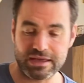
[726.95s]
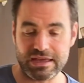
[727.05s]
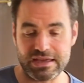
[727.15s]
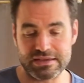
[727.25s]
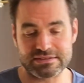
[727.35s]

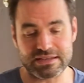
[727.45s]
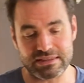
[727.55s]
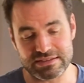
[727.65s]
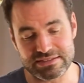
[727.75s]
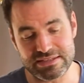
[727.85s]
is
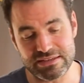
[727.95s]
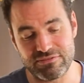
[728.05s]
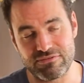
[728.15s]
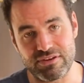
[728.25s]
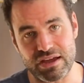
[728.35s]
that this tea
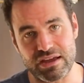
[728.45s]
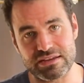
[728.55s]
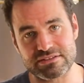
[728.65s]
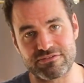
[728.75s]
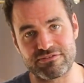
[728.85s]

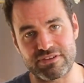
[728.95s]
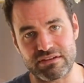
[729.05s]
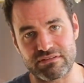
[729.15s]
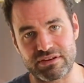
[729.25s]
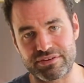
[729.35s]
is
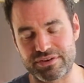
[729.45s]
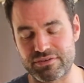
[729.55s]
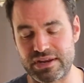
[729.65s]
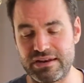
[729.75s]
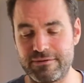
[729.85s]
very
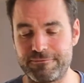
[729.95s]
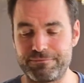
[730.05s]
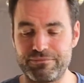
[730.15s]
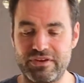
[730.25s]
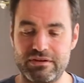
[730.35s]
green,
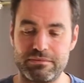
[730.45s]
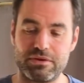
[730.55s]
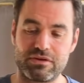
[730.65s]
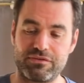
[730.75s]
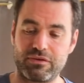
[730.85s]
very
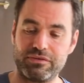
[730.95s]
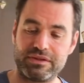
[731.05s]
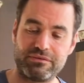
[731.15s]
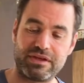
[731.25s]
beautiful.